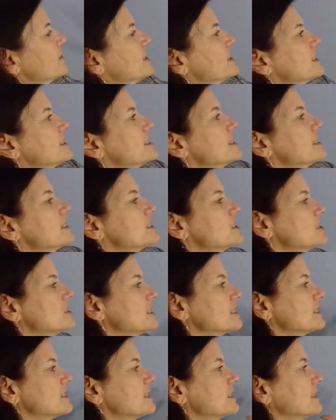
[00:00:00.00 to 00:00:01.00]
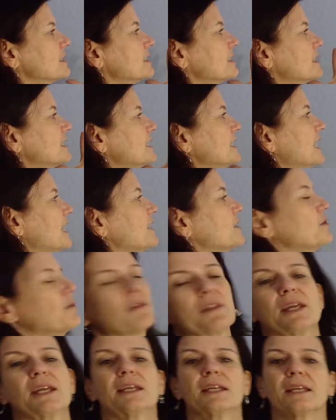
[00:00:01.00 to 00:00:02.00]
This is just to get you
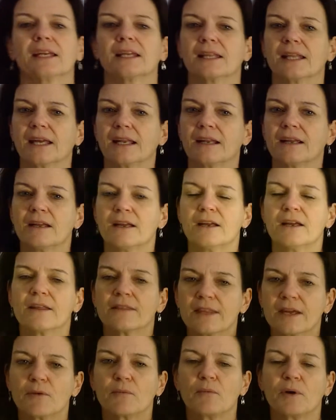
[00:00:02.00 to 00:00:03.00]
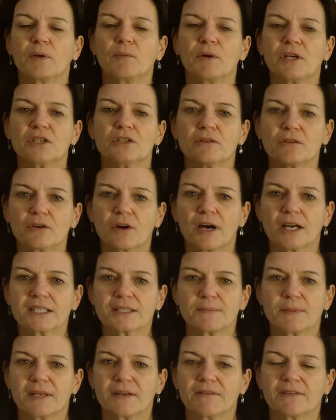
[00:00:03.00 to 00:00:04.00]
thinking that when we do
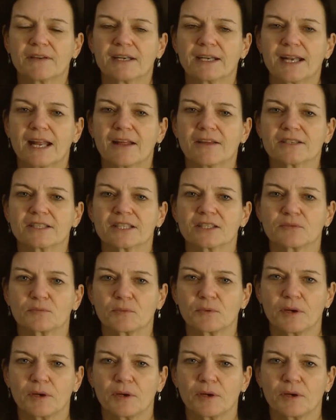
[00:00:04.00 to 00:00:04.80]
cost benefit analysis,